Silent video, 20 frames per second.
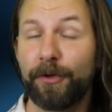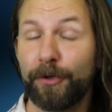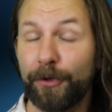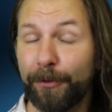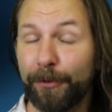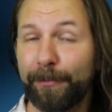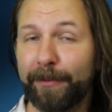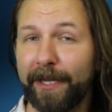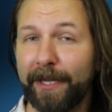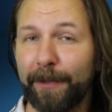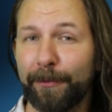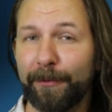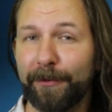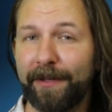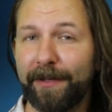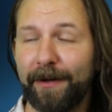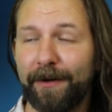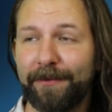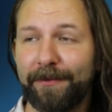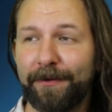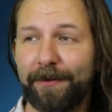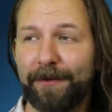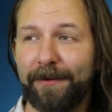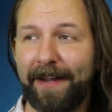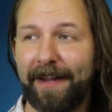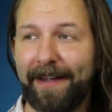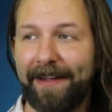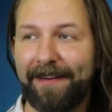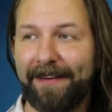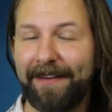a new playable character,
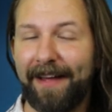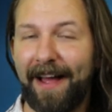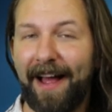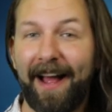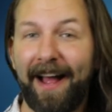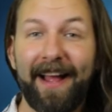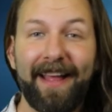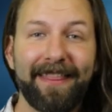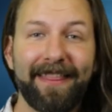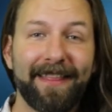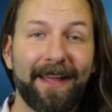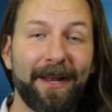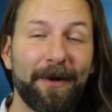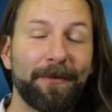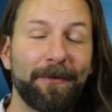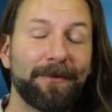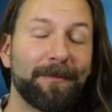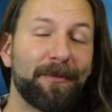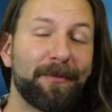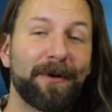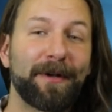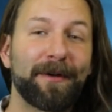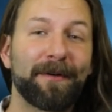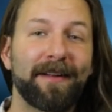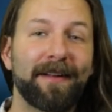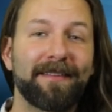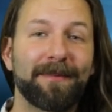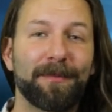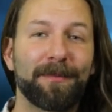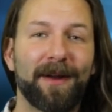and I thought it was a pretty
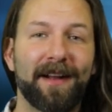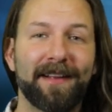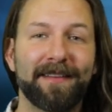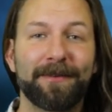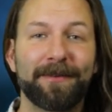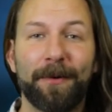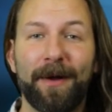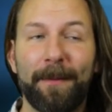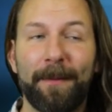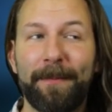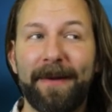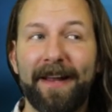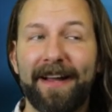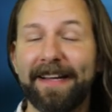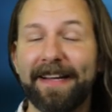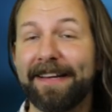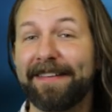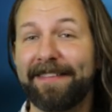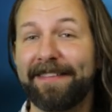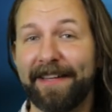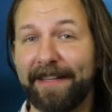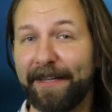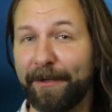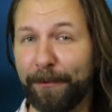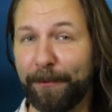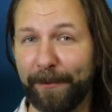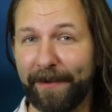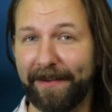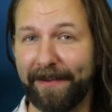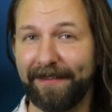great surprise, so I'm not going to tell you
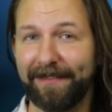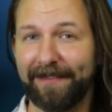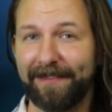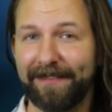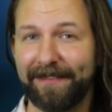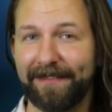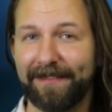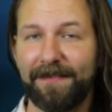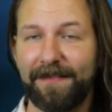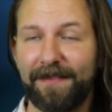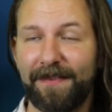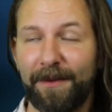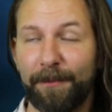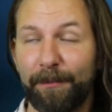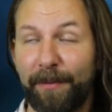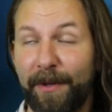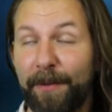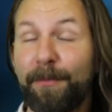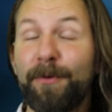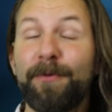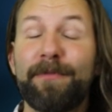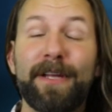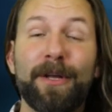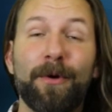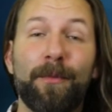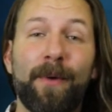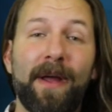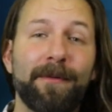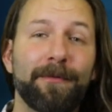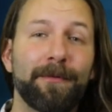who it is. But moving
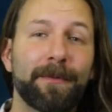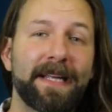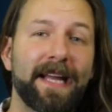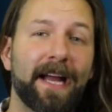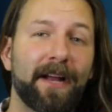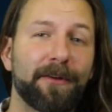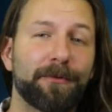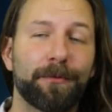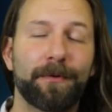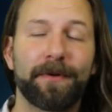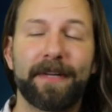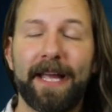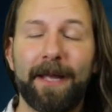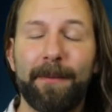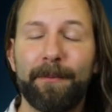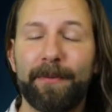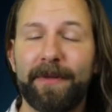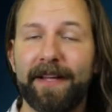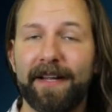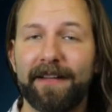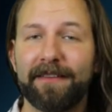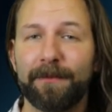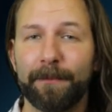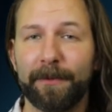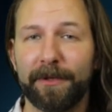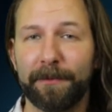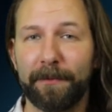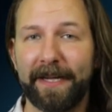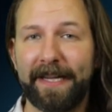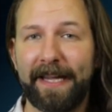away from the actual gameplay and
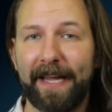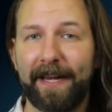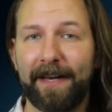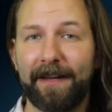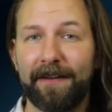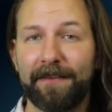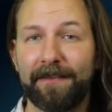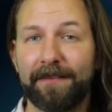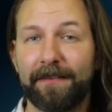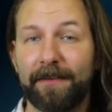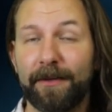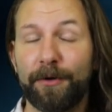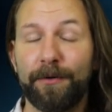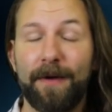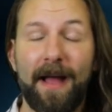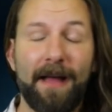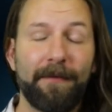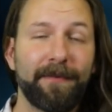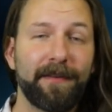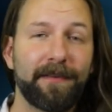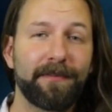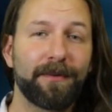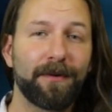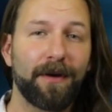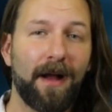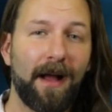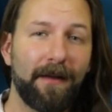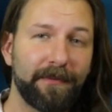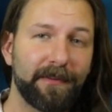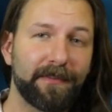some of the mechanics, the graphics
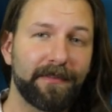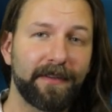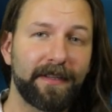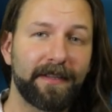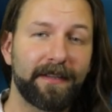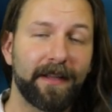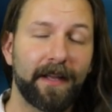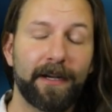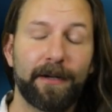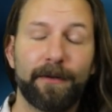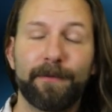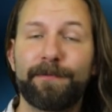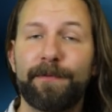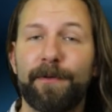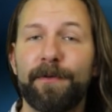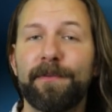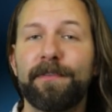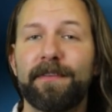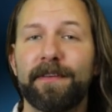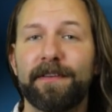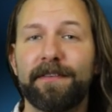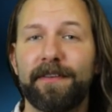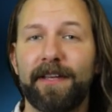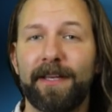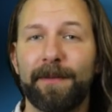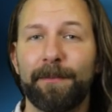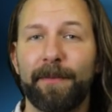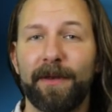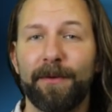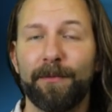are obviously done in a full
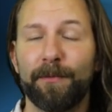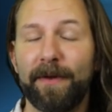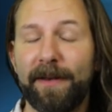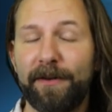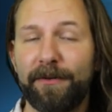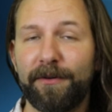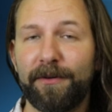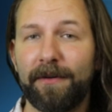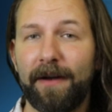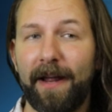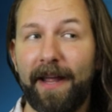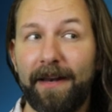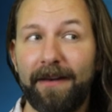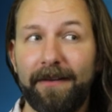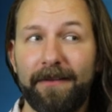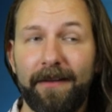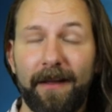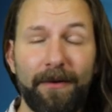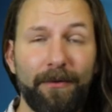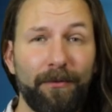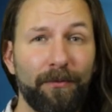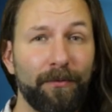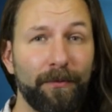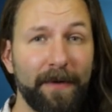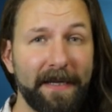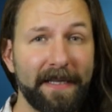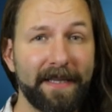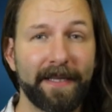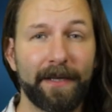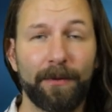16-bit render and done
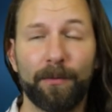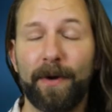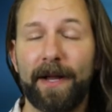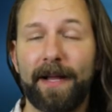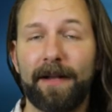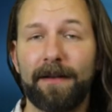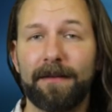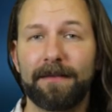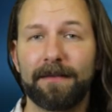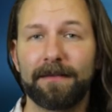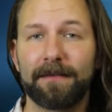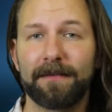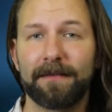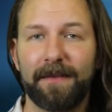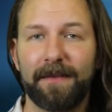really well.